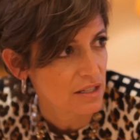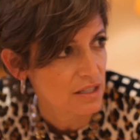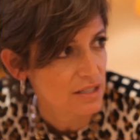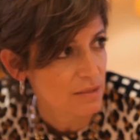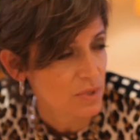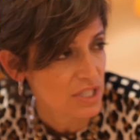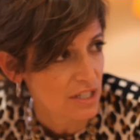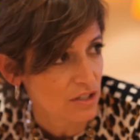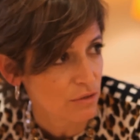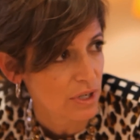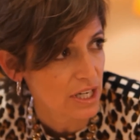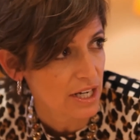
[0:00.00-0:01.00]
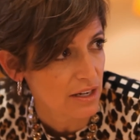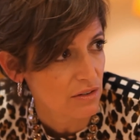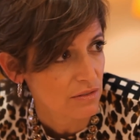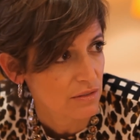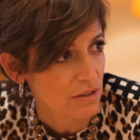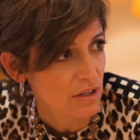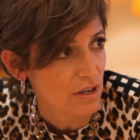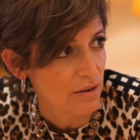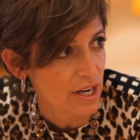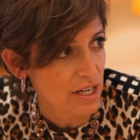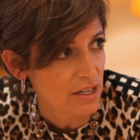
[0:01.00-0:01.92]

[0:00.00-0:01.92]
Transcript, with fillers: Is someone down there right now? Yeah. Already?